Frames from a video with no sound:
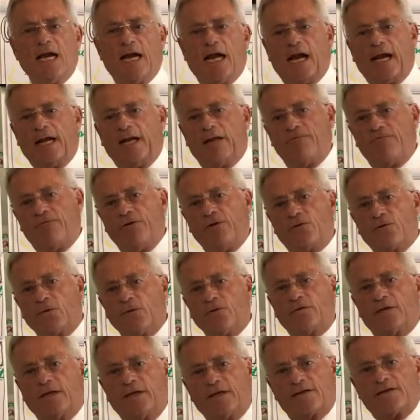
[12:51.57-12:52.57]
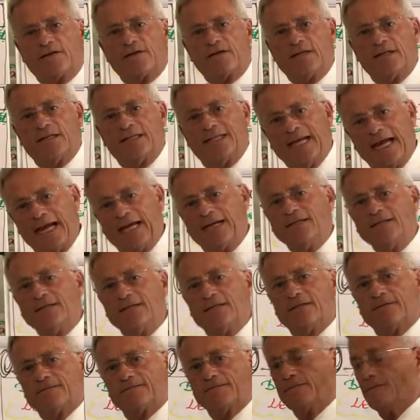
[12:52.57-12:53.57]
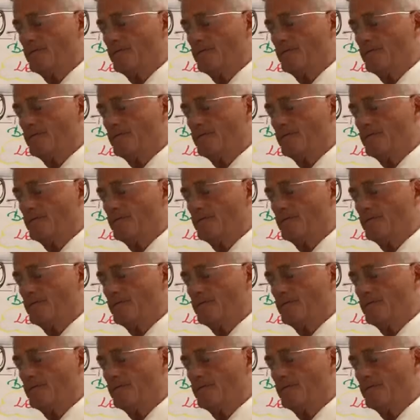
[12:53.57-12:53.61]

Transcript: And if we do this, then